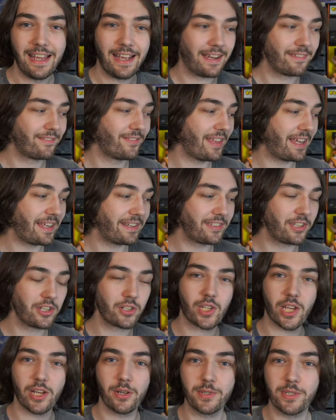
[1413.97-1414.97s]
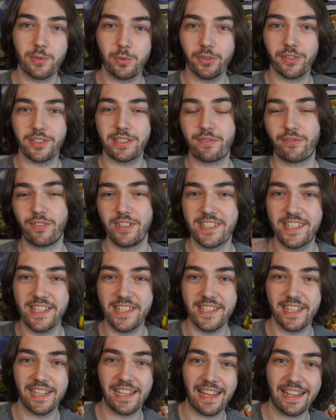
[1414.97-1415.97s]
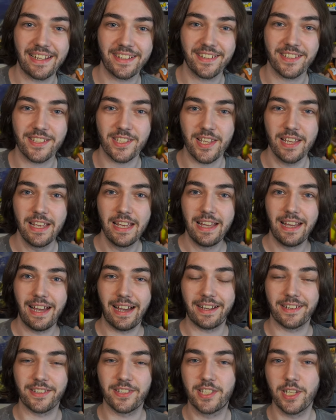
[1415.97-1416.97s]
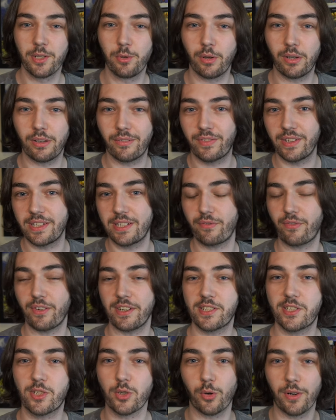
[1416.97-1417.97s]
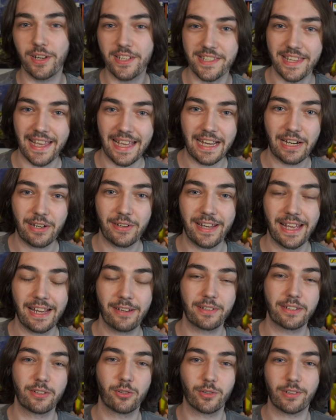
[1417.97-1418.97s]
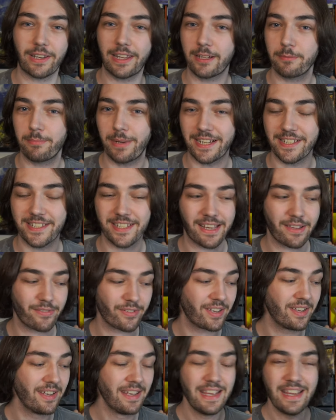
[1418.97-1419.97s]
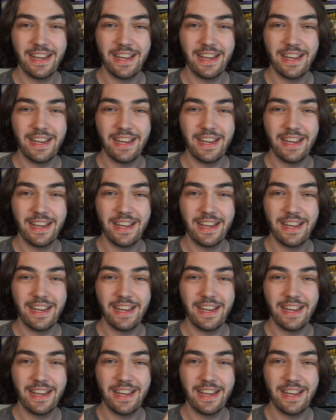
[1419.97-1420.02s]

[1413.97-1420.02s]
and then you go to all the different Disneylands and do all of the different stories there and how they all link back together.